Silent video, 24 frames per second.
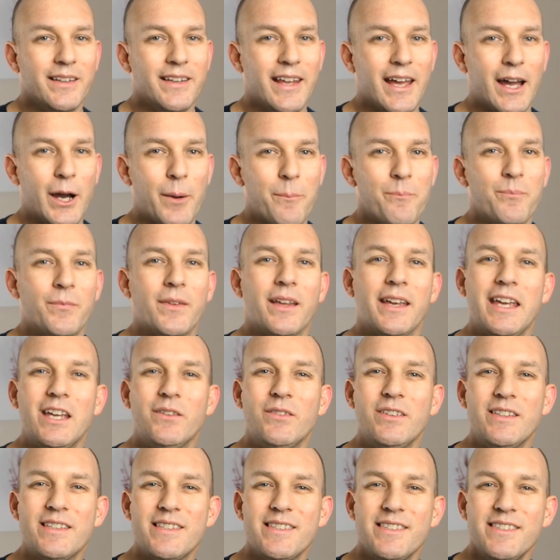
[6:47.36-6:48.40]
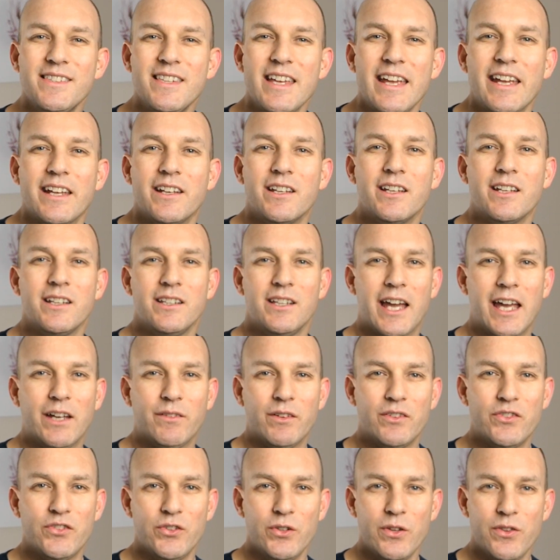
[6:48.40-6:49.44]
Now, if instead you have
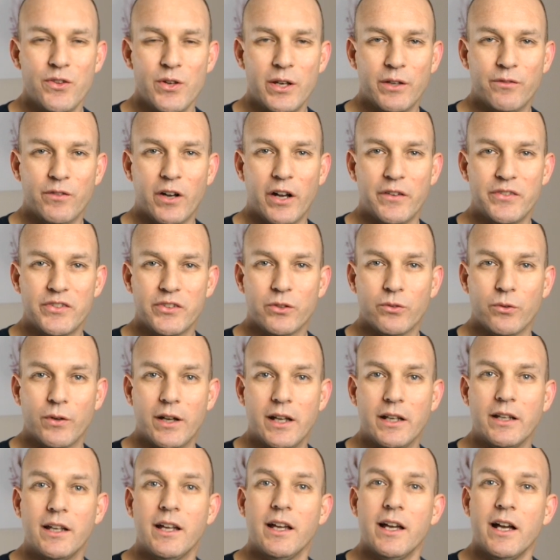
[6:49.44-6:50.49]
a two thirty-five screen,